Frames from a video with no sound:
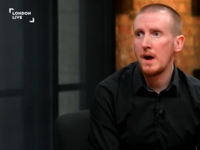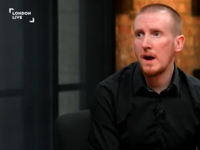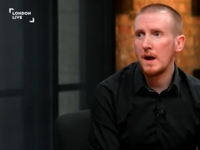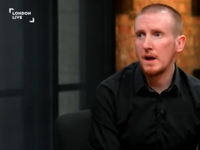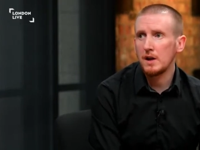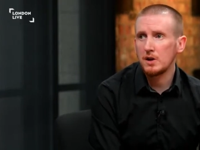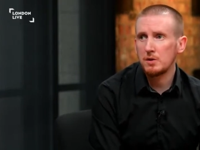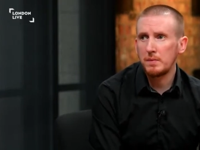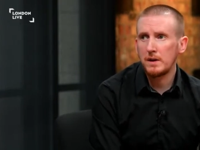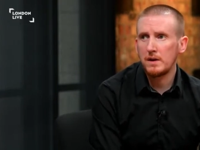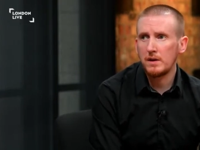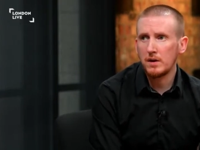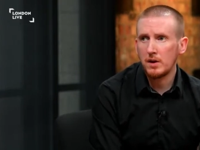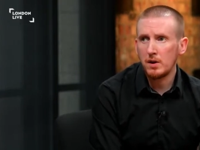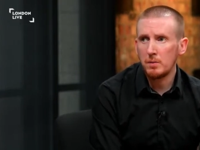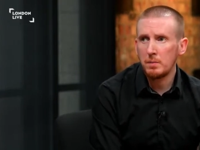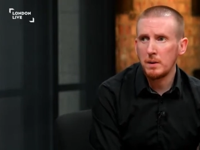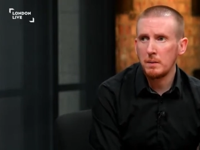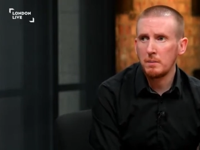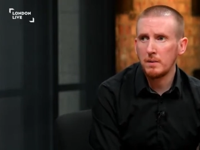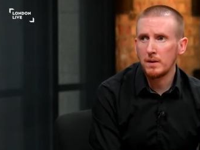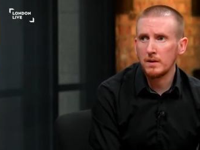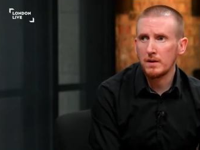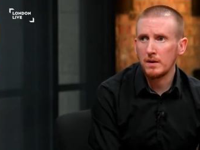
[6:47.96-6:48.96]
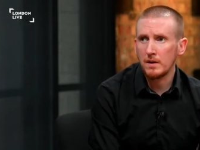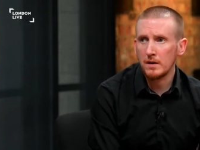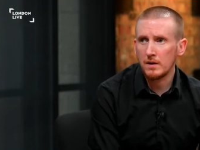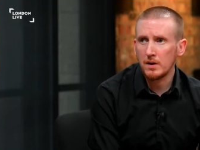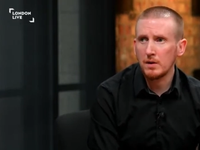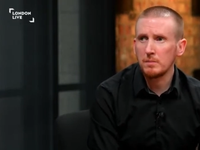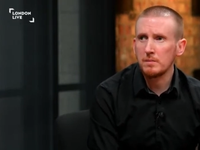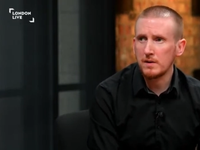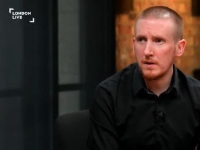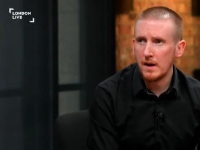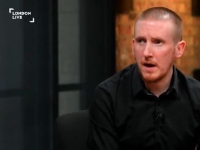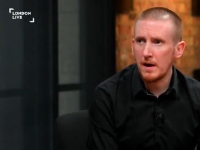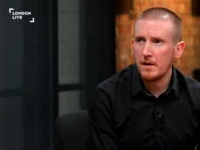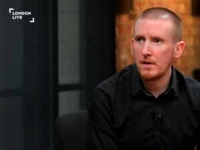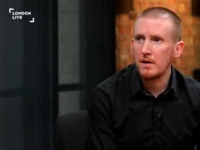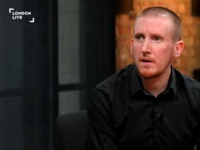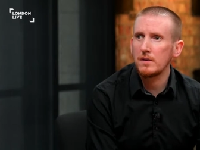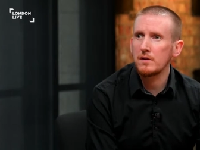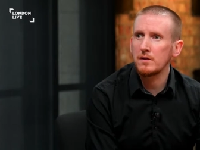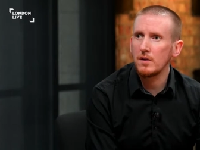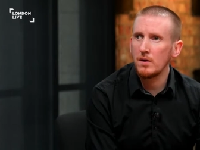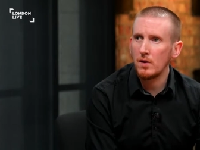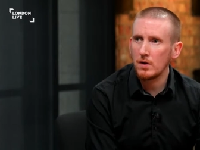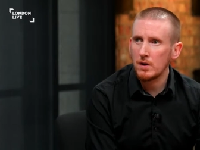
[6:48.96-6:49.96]
LGBTQ people can come together
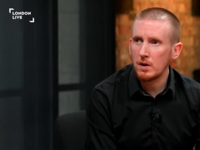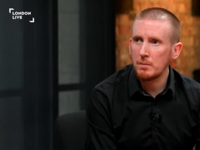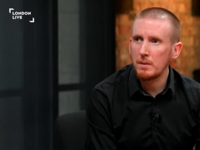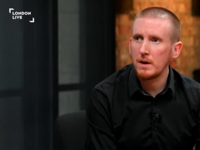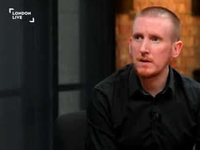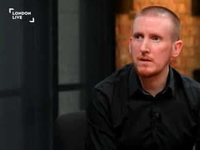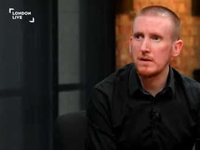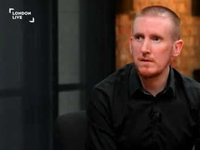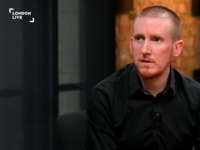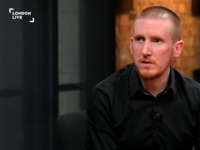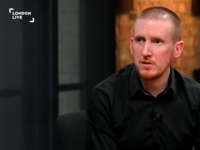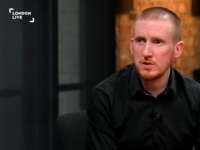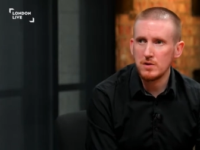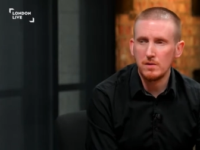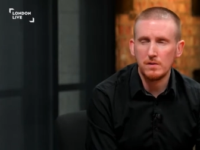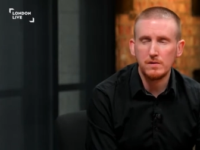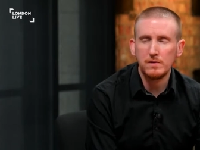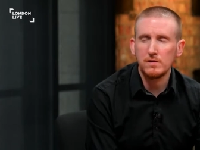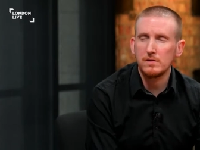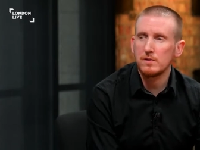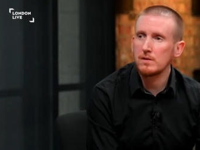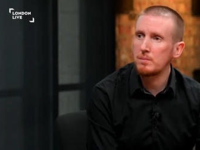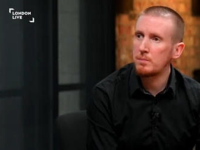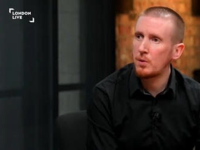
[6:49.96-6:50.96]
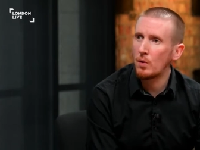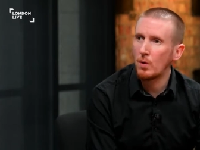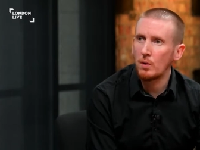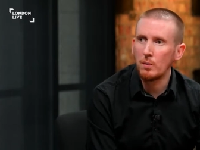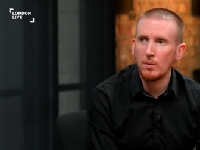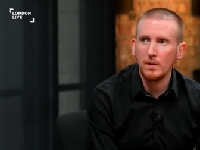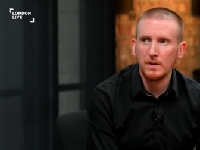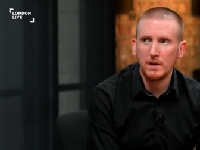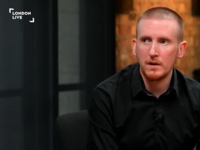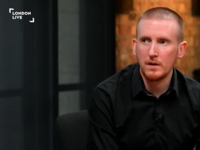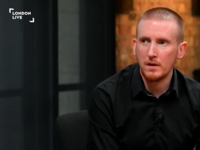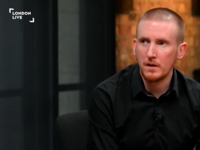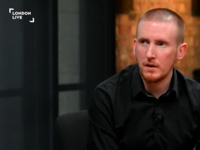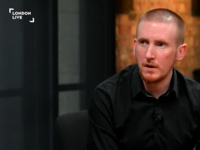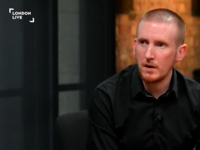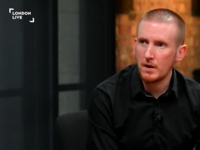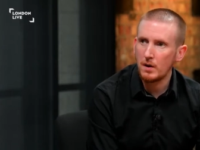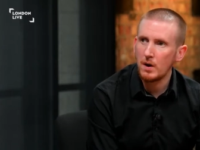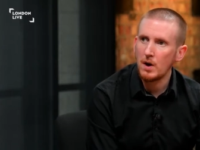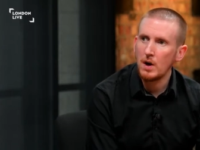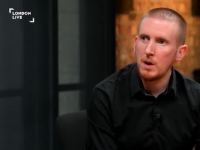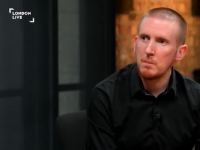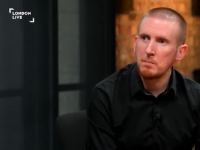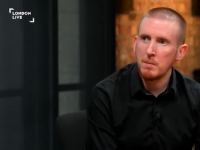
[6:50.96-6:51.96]
and talk about these issues and support one
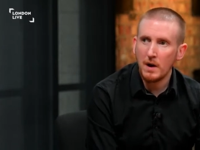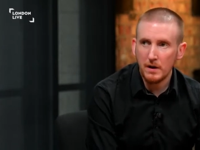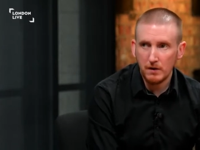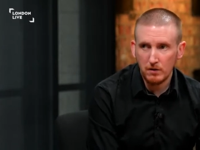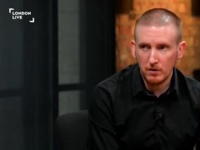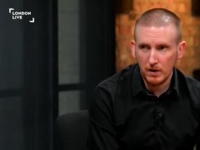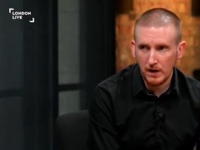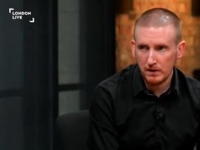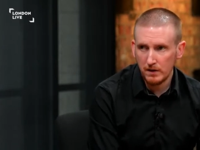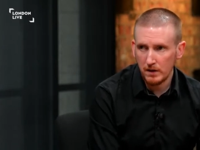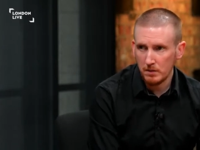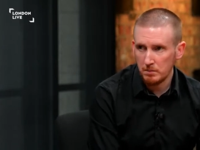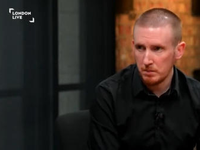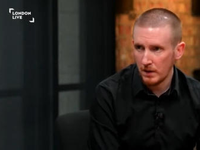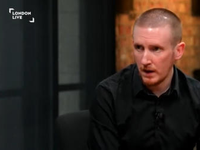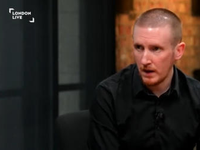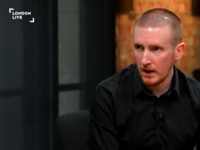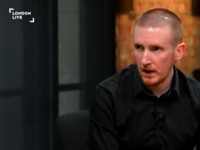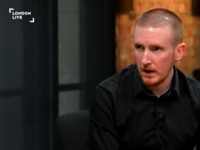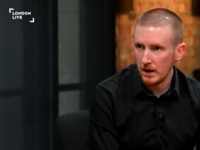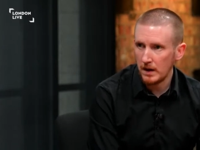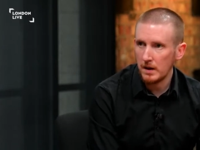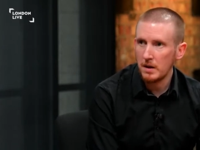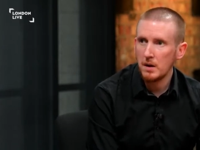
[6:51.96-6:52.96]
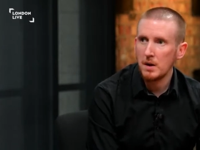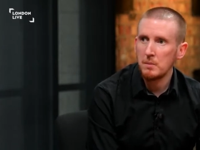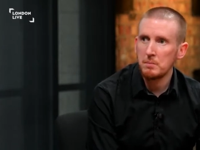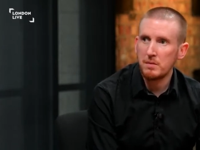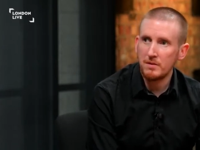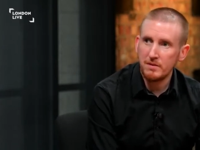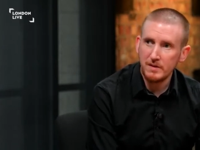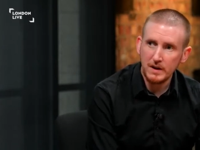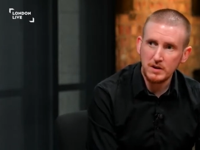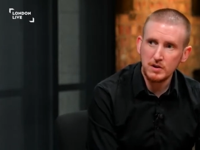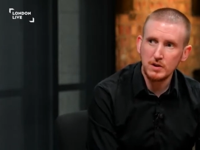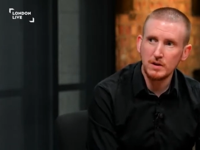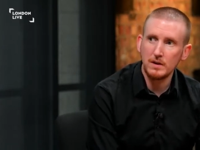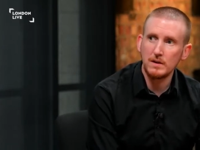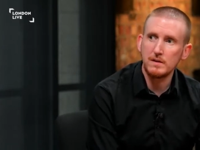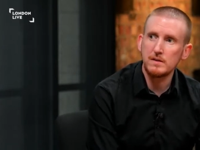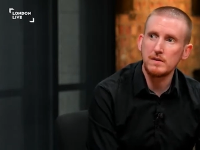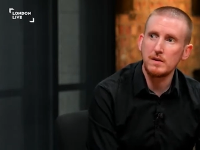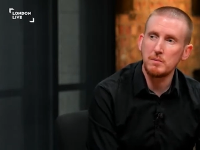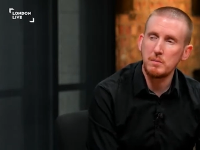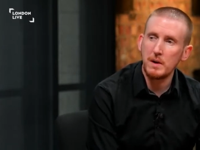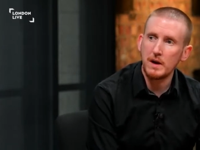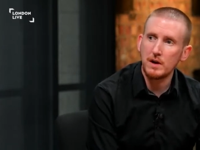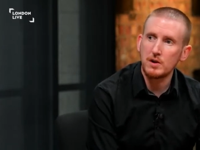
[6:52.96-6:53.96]
another, moderated by
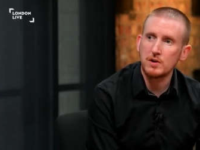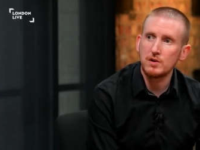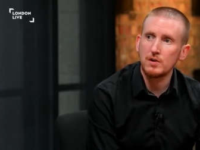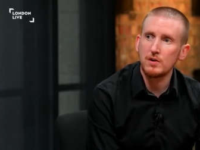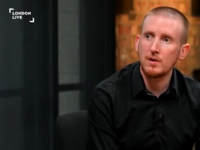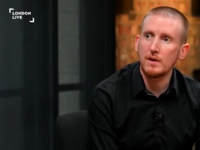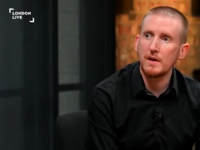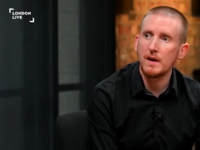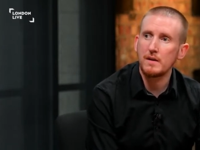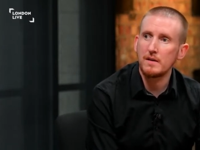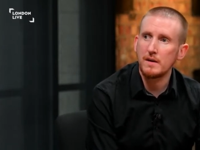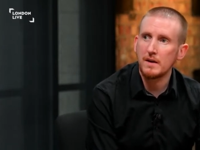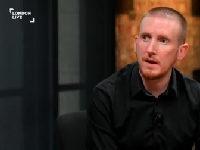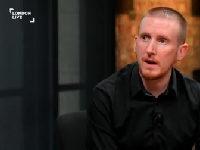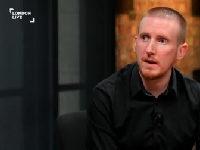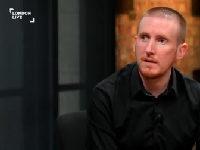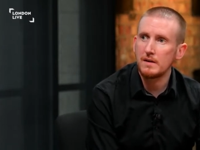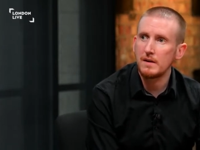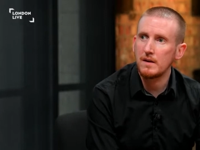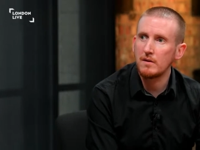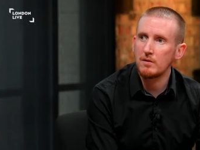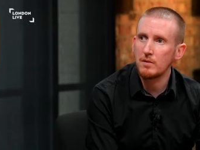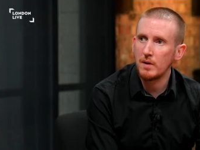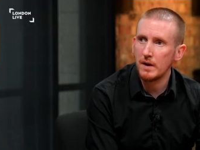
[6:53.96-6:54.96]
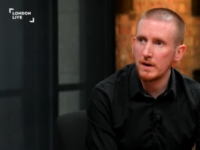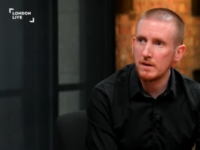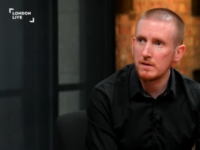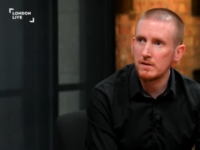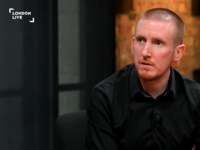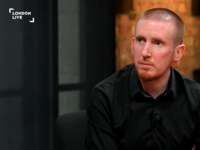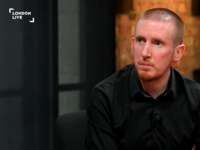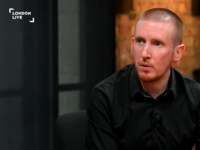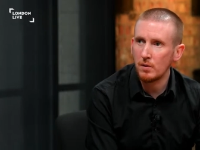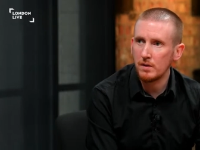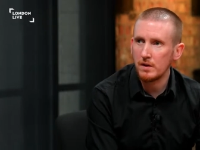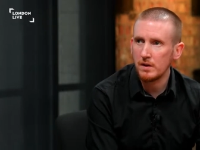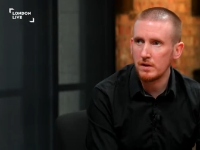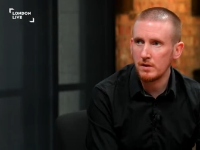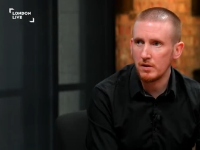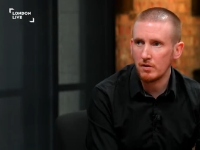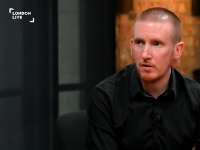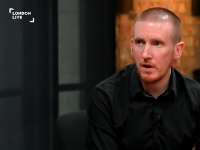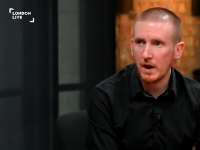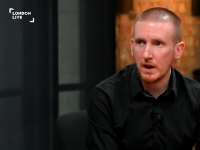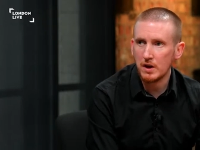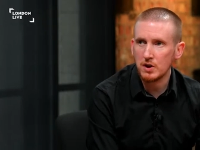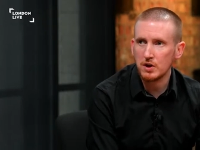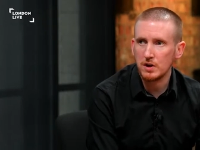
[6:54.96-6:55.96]
professionals to make sure that they get the right support and
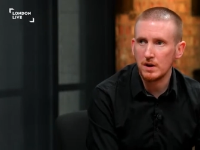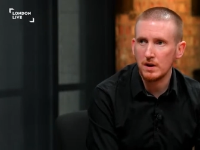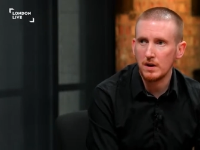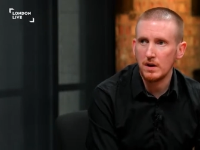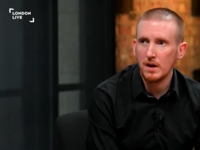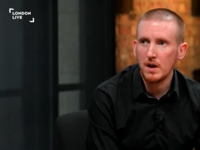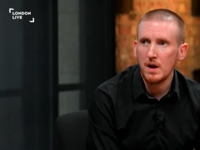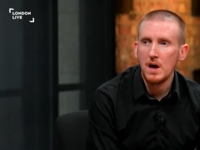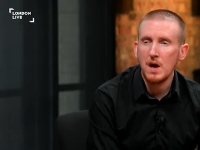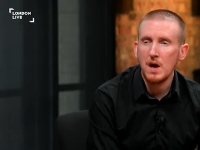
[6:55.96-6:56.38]
direction.